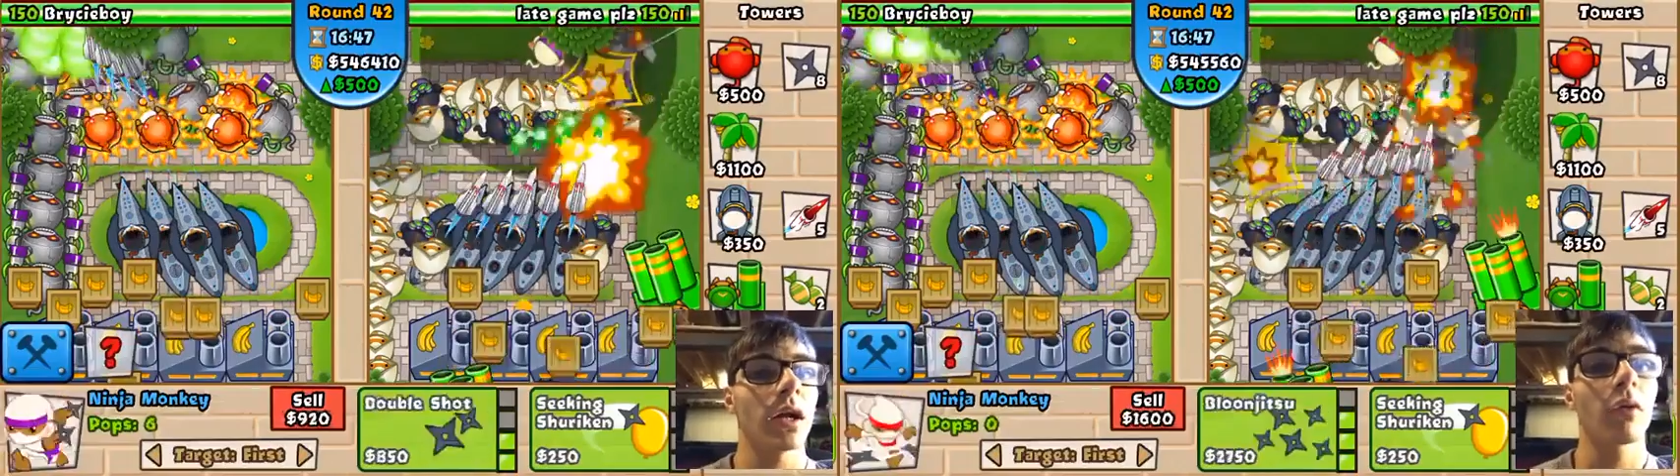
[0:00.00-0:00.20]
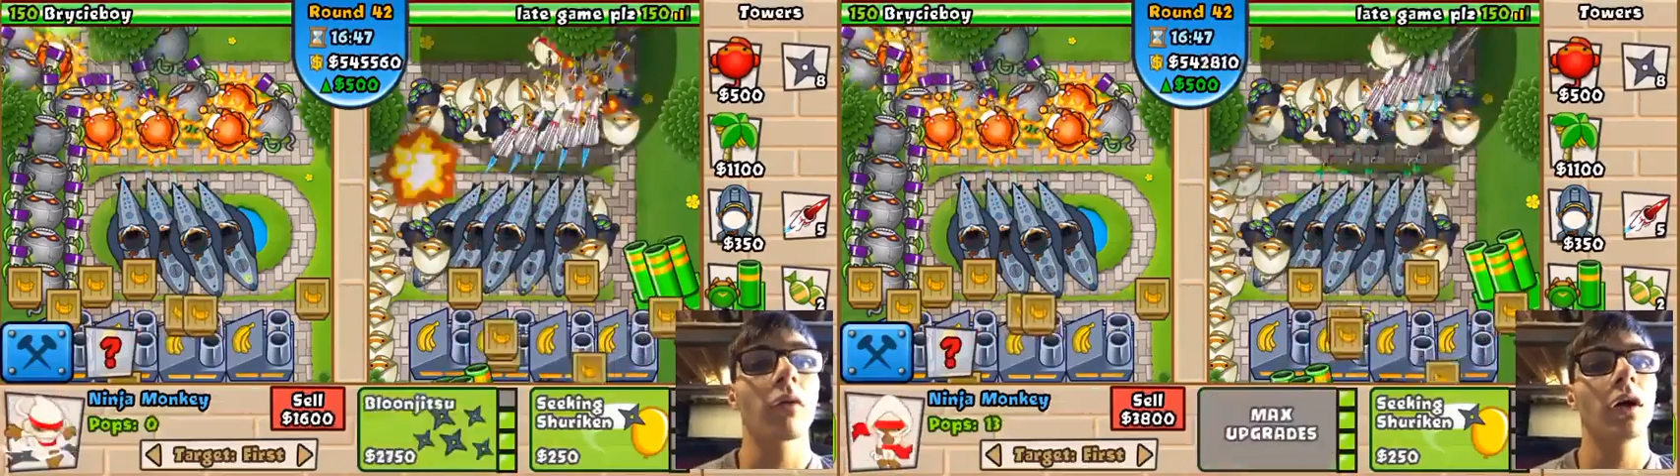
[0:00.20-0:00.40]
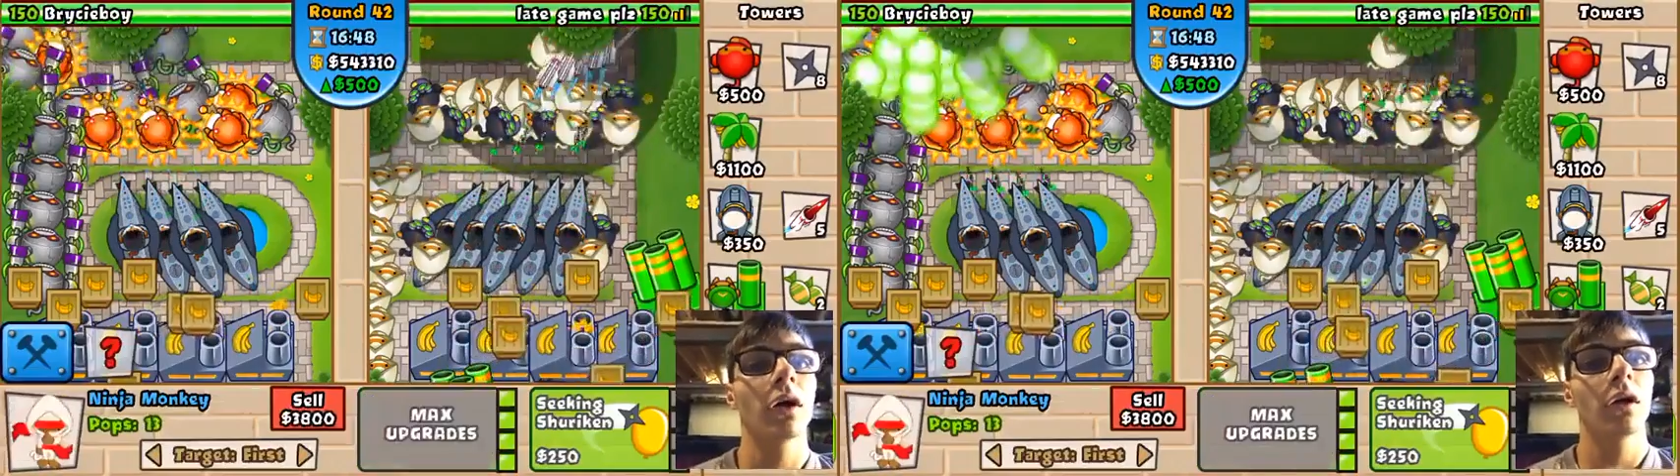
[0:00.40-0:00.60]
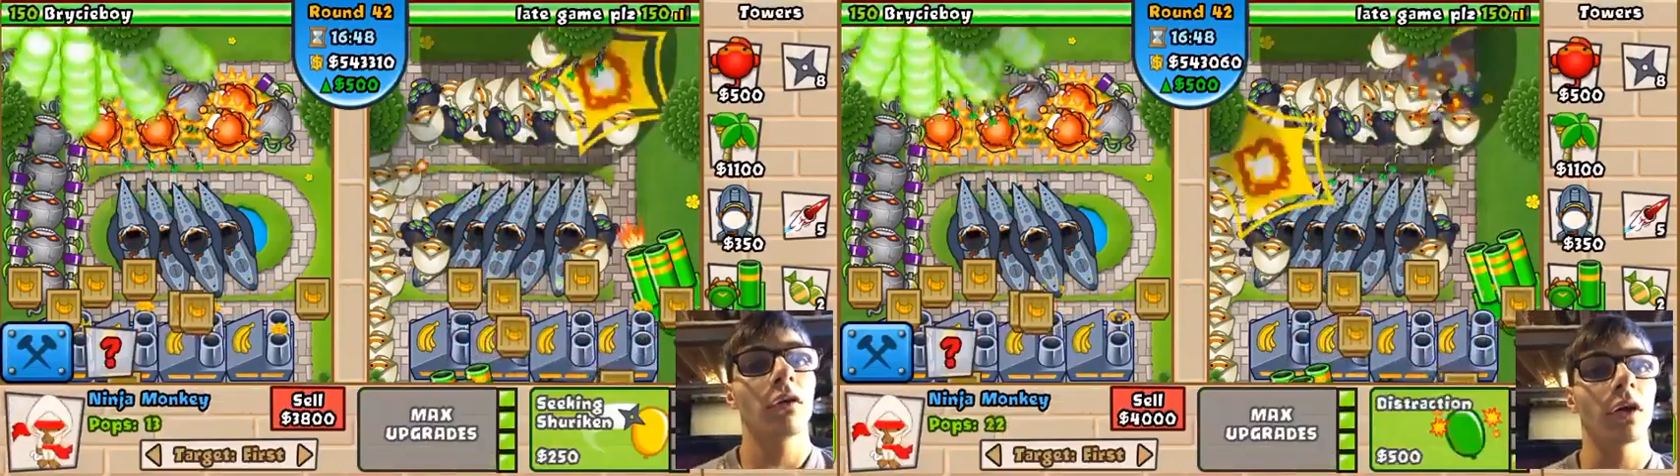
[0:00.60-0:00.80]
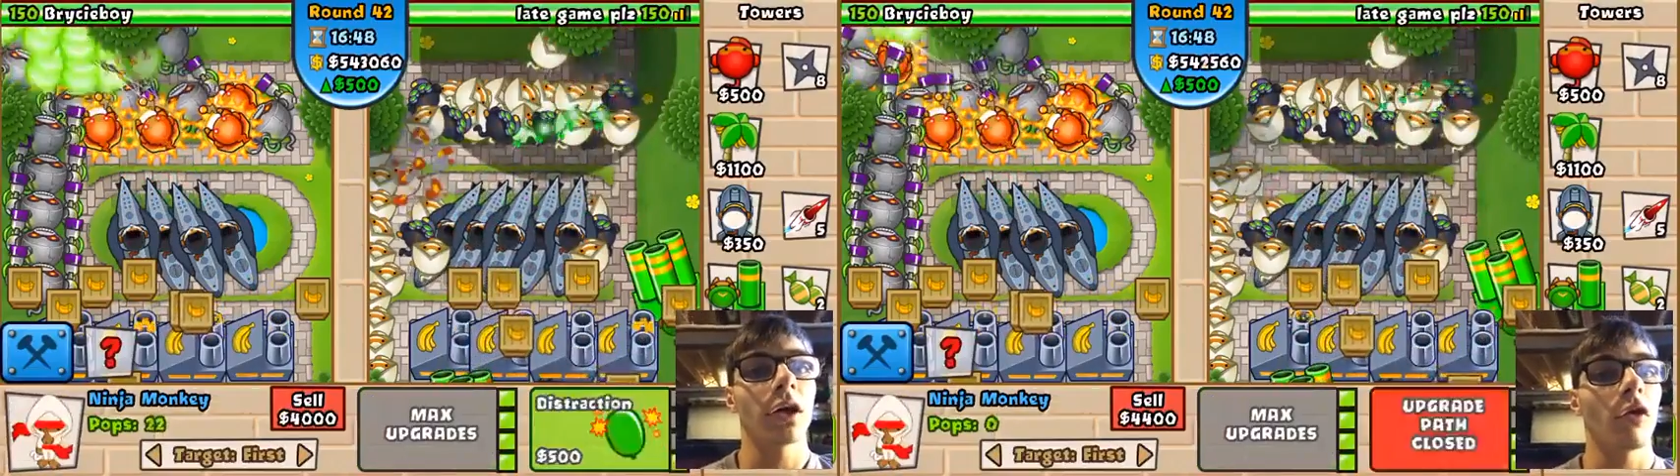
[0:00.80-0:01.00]
now,
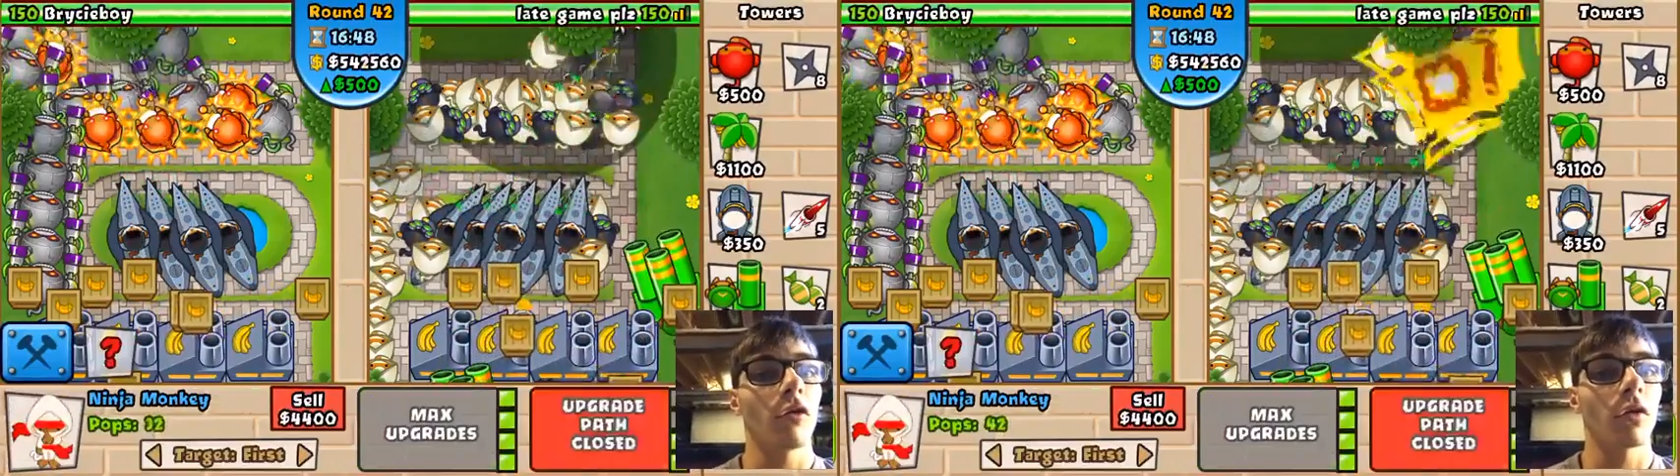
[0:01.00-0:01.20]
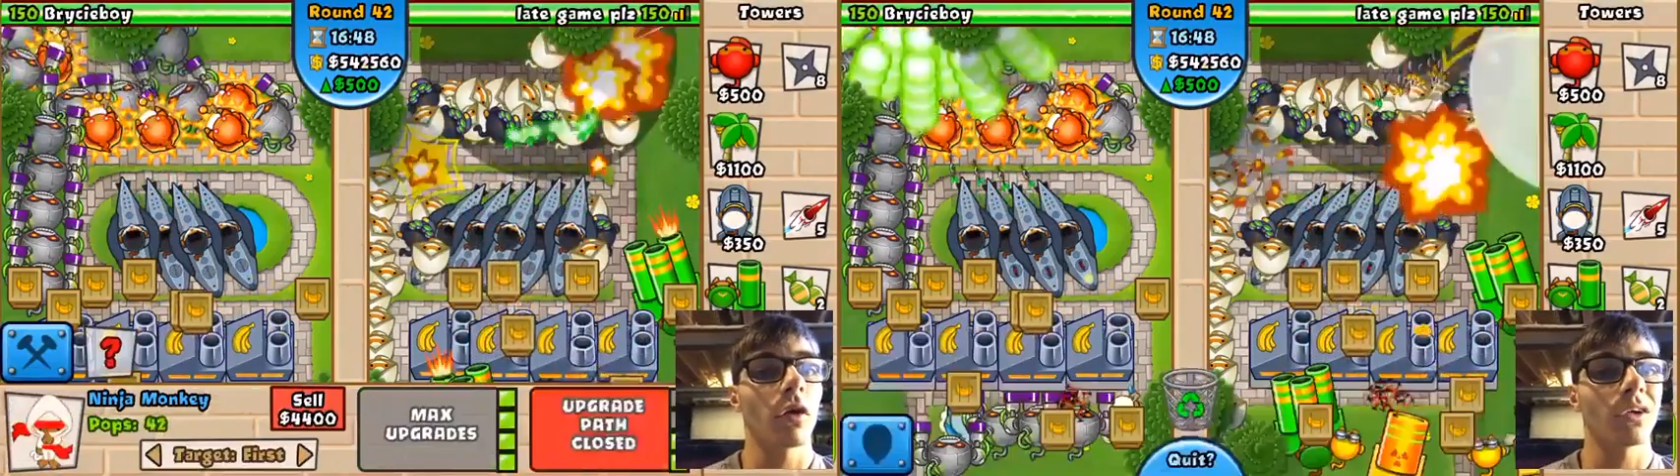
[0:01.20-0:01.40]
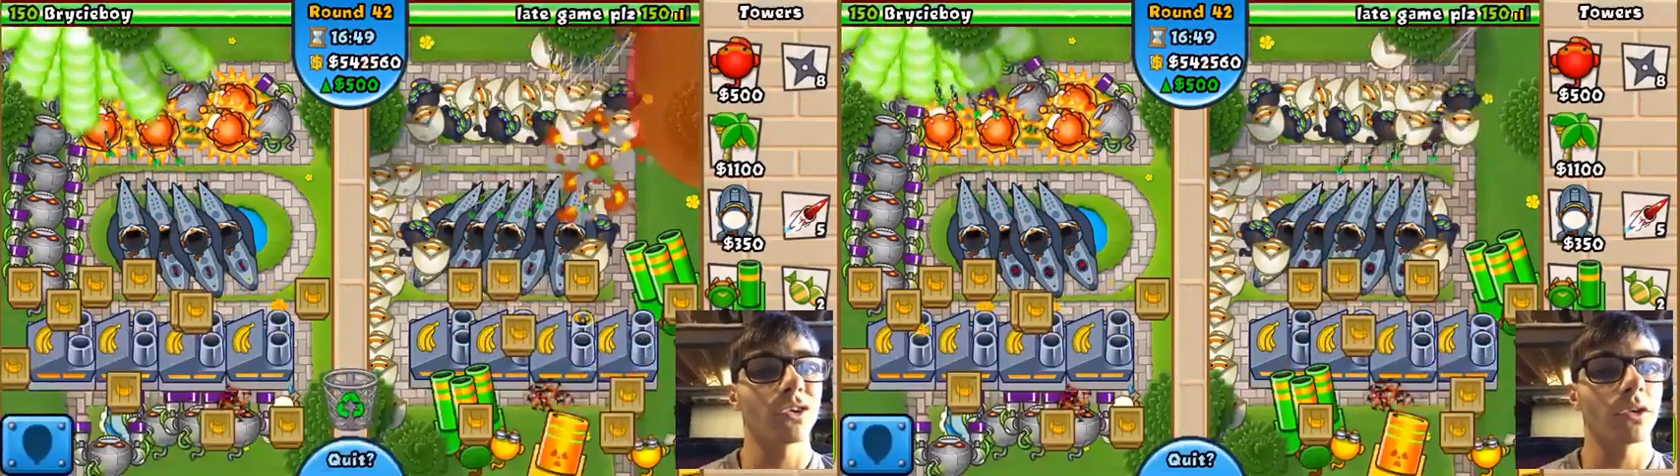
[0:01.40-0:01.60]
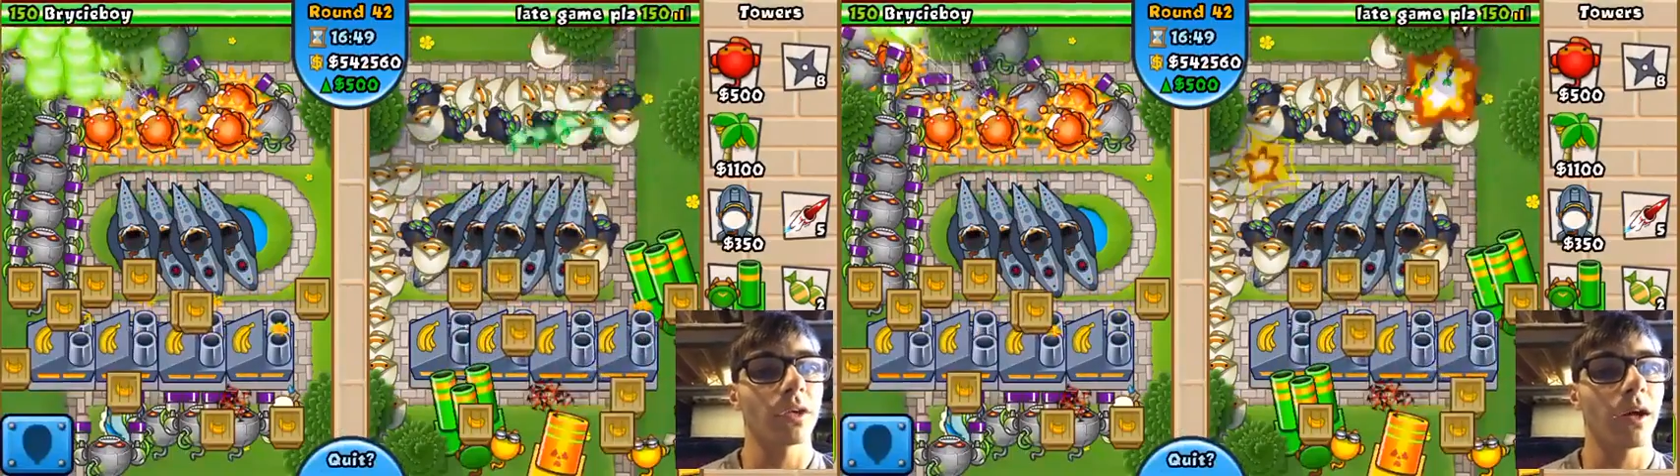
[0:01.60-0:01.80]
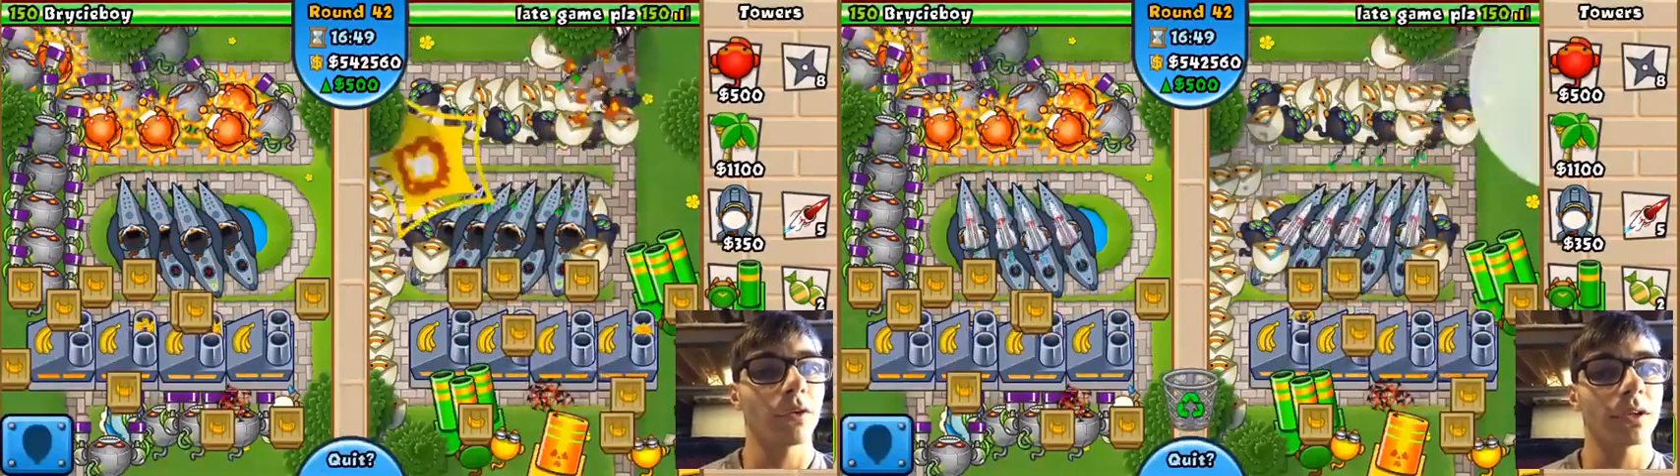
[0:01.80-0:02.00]
like over
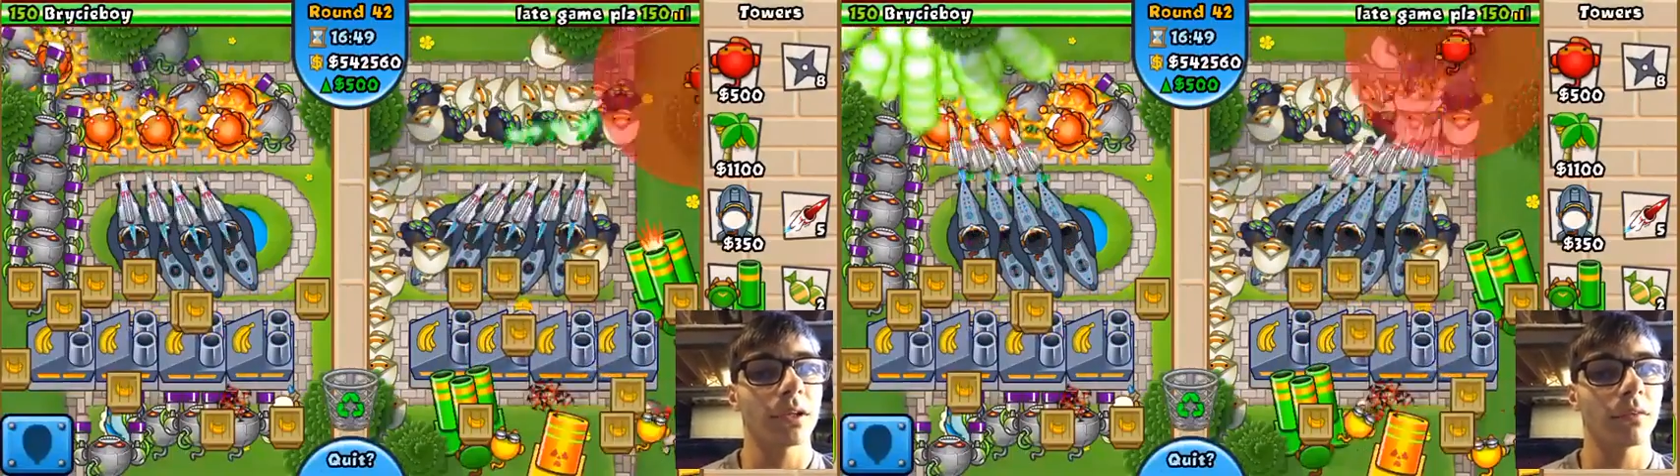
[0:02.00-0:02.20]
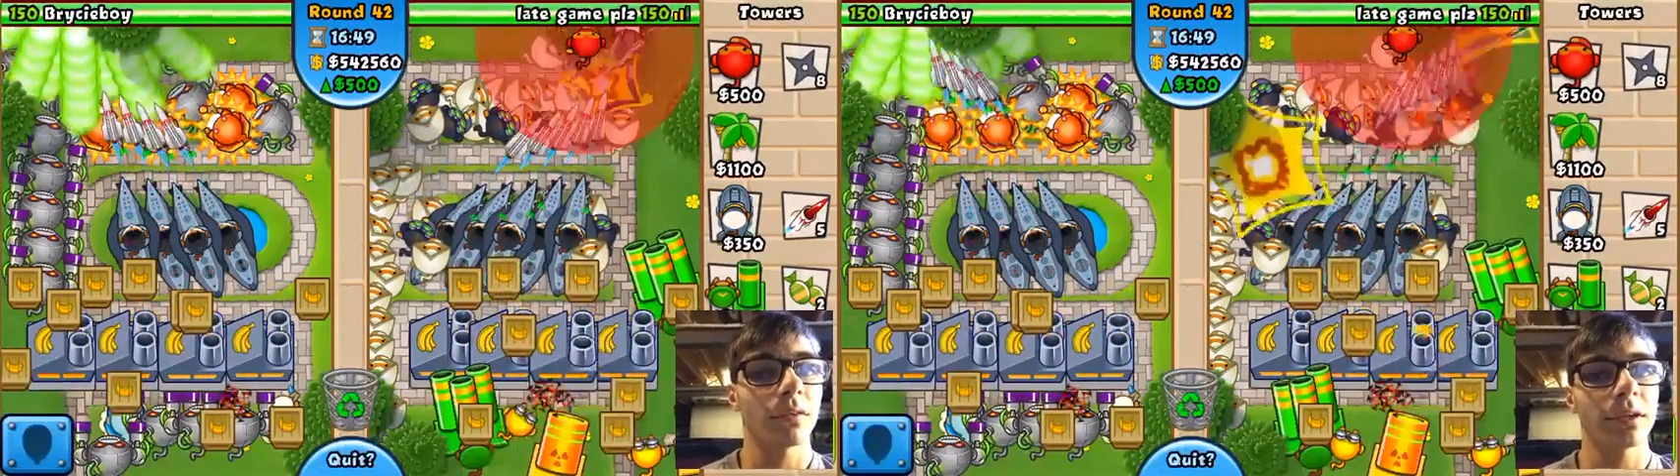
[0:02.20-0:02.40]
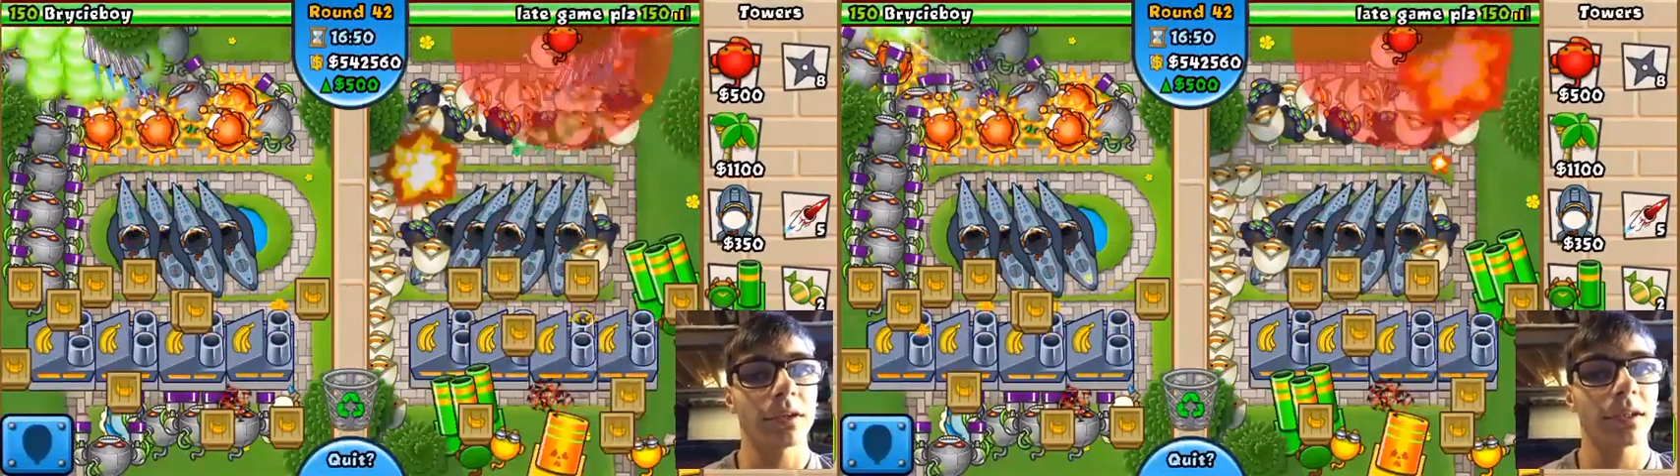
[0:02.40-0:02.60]
100,000 at least,